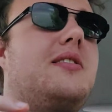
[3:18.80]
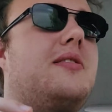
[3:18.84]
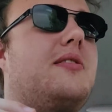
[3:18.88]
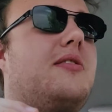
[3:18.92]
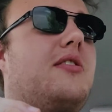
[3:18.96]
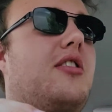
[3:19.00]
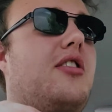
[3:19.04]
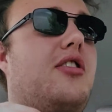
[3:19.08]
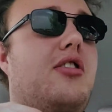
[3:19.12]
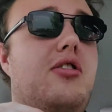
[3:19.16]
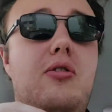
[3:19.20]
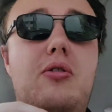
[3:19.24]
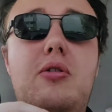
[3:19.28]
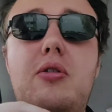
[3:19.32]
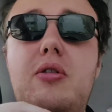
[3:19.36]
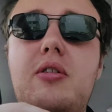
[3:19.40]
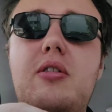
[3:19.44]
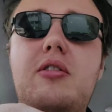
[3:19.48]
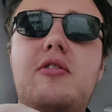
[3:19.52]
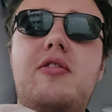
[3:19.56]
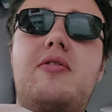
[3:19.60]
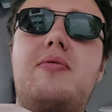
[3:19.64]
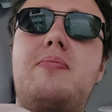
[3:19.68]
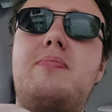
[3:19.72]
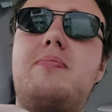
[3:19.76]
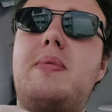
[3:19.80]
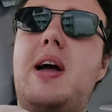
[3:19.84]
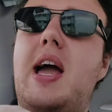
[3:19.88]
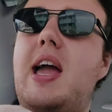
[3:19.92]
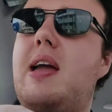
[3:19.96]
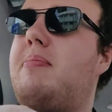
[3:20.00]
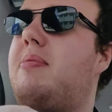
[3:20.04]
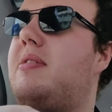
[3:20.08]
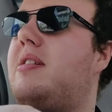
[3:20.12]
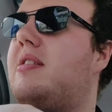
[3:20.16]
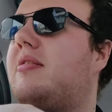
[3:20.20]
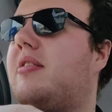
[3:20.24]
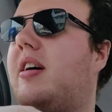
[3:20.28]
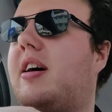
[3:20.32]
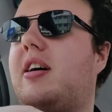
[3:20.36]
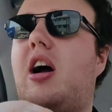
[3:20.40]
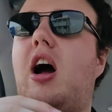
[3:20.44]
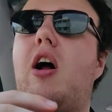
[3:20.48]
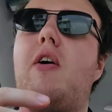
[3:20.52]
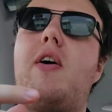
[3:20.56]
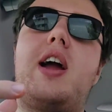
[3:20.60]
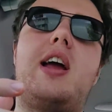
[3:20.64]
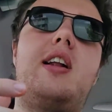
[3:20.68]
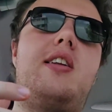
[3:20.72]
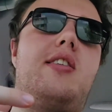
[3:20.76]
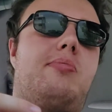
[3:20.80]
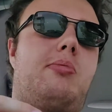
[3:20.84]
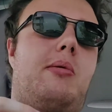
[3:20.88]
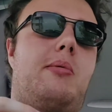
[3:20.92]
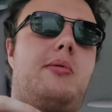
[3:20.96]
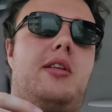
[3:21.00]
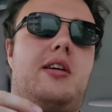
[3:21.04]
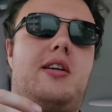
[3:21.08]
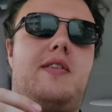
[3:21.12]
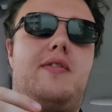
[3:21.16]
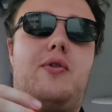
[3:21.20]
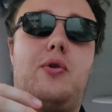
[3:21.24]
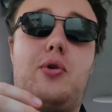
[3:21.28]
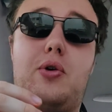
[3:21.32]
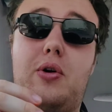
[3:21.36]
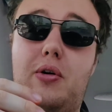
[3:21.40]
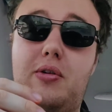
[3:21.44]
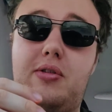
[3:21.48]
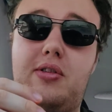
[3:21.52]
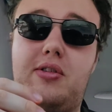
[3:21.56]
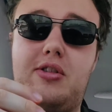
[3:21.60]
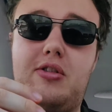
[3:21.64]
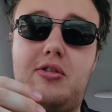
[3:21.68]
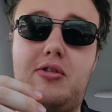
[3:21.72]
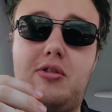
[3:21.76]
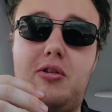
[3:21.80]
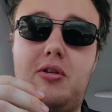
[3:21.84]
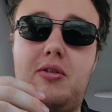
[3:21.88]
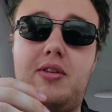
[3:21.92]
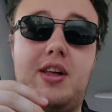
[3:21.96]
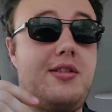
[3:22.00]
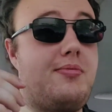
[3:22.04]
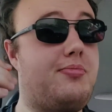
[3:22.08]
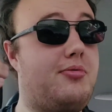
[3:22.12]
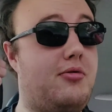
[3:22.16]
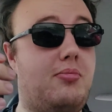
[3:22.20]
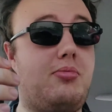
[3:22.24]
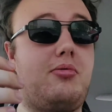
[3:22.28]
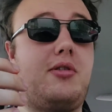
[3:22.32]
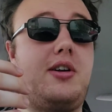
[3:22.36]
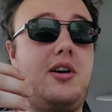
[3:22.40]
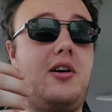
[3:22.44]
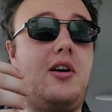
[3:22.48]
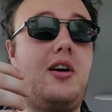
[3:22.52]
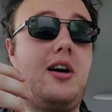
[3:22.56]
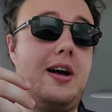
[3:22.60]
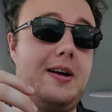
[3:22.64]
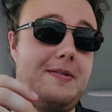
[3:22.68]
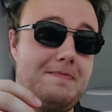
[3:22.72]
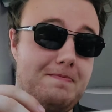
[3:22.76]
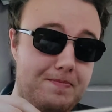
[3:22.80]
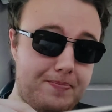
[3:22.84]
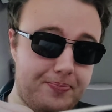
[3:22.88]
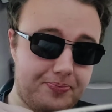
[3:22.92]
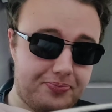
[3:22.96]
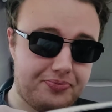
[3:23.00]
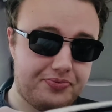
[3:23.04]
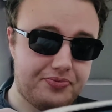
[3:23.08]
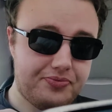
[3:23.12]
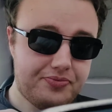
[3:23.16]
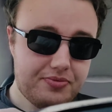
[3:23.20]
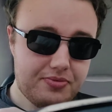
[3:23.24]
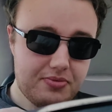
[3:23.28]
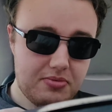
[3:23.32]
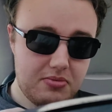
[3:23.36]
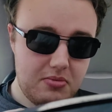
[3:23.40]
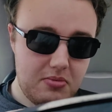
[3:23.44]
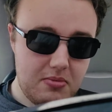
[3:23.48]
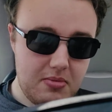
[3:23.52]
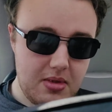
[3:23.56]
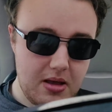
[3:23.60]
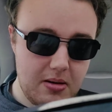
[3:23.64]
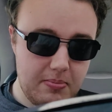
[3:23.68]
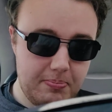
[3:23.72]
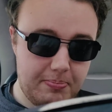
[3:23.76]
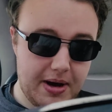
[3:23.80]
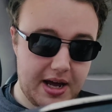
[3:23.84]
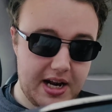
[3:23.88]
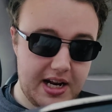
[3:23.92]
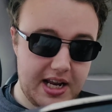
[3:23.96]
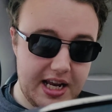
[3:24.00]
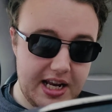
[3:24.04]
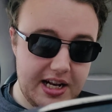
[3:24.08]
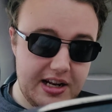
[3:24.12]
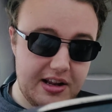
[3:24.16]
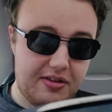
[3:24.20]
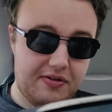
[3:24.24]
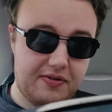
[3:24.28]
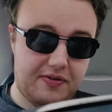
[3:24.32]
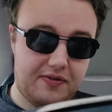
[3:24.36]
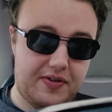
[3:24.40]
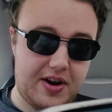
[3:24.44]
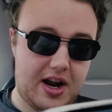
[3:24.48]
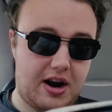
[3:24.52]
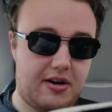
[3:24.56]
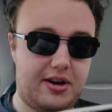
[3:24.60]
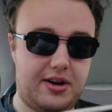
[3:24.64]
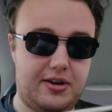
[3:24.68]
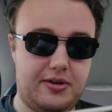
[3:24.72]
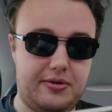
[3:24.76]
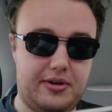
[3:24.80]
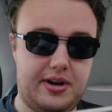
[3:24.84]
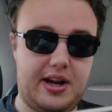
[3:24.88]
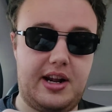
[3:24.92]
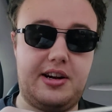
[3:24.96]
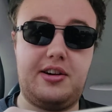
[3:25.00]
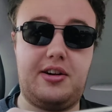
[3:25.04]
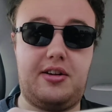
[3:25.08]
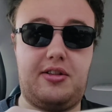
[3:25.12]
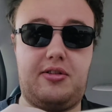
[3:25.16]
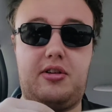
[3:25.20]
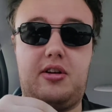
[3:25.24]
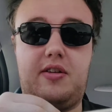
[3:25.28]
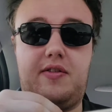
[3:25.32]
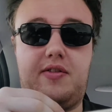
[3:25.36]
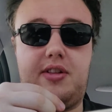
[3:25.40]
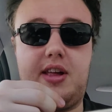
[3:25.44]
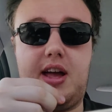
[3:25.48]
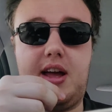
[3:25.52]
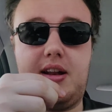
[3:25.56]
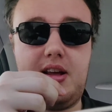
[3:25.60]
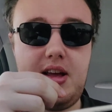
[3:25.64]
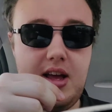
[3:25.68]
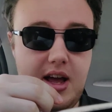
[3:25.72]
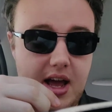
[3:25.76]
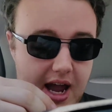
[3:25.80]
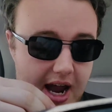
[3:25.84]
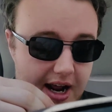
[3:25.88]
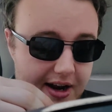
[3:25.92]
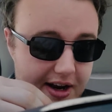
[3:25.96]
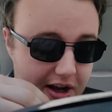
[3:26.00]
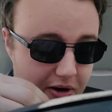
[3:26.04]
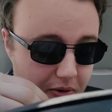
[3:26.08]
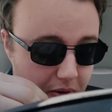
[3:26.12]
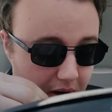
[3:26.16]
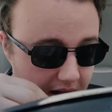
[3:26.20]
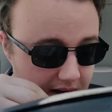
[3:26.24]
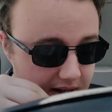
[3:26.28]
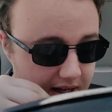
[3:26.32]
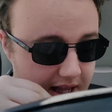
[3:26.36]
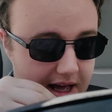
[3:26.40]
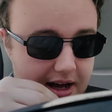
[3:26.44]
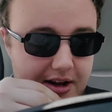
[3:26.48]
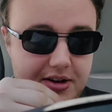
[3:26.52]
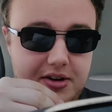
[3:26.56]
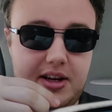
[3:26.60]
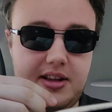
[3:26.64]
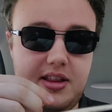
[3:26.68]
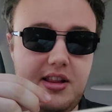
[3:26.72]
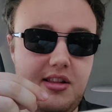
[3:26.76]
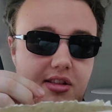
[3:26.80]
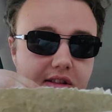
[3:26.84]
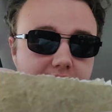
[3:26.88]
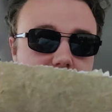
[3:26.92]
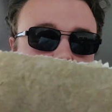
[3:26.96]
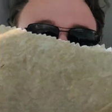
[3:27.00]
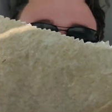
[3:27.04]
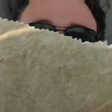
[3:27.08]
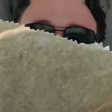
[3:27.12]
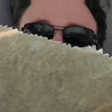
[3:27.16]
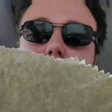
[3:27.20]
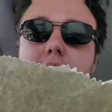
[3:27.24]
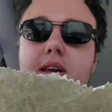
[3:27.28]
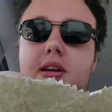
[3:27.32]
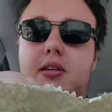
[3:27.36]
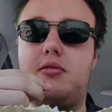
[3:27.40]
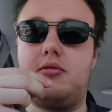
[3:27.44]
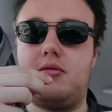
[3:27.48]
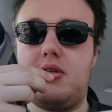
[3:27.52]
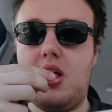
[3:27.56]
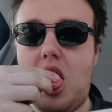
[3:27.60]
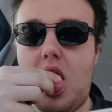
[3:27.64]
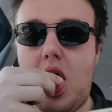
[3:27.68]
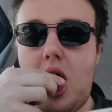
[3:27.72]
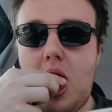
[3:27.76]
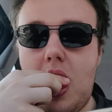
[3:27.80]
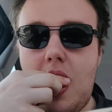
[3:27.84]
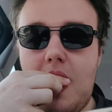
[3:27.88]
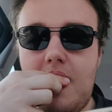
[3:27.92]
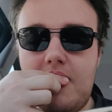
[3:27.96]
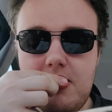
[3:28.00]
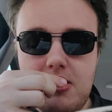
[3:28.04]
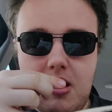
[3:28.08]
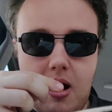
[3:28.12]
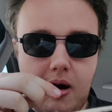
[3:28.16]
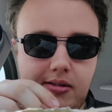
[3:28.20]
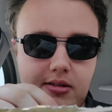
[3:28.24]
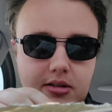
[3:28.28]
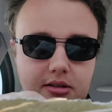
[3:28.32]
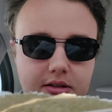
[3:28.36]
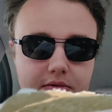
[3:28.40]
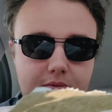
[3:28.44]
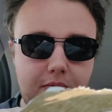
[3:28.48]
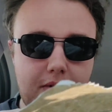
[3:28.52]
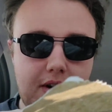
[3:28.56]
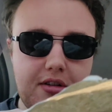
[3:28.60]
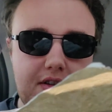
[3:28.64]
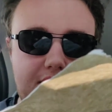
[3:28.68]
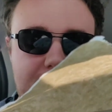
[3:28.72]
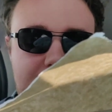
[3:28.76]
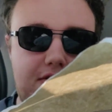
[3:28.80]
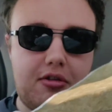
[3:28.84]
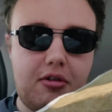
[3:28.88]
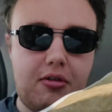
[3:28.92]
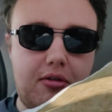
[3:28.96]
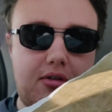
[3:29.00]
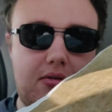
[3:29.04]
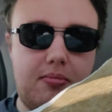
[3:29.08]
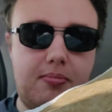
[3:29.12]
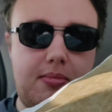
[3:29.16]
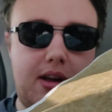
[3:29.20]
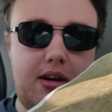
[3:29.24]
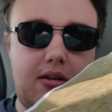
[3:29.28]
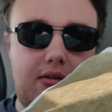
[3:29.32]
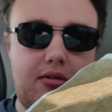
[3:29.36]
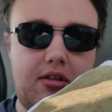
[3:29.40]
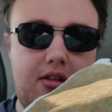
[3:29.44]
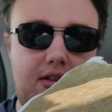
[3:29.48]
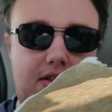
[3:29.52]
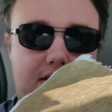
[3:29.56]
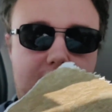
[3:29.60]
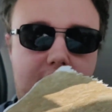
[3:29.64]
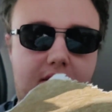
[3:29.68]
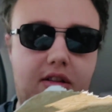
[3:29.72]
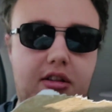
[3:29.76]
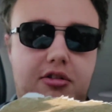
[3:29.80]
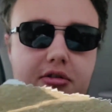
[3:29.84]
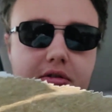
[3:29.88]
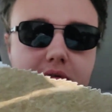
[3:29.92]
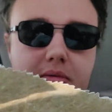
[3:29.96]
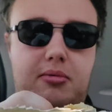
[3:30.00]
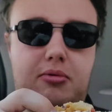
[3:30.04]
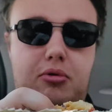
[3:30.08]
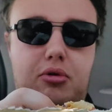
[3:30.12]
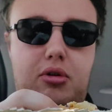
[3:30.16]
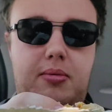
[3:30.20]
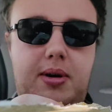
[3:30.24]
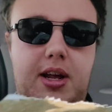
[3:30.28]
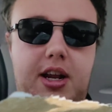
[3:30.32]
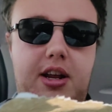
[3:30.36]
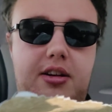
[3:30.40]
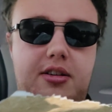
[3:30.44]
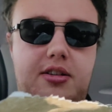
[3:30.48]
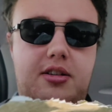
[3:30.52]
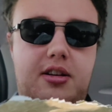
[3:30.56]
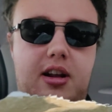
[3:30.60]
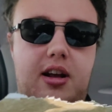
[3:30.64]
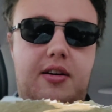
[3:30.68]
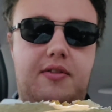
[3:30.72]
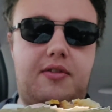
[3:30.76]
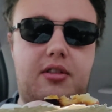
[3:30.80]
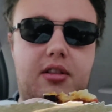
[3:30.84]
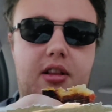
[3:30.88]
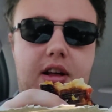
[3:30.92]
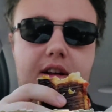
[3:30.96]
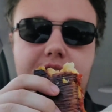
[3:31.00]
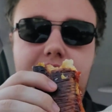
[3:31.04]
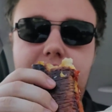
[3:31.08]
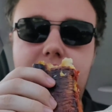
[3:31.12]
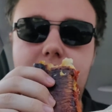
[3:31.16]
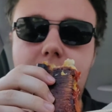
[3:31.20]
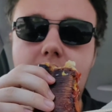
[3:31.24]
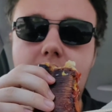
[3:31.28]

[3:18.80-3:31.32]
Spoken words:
Sort of, maybe. Like, I reckon it's probably like a $4 sausage roll. That's still pretty high. But it is very good and it deserves that. And they're quite large. Like, this is a meal. One sausage roll is a meal. And this is just literally all I'm eating today for lunch.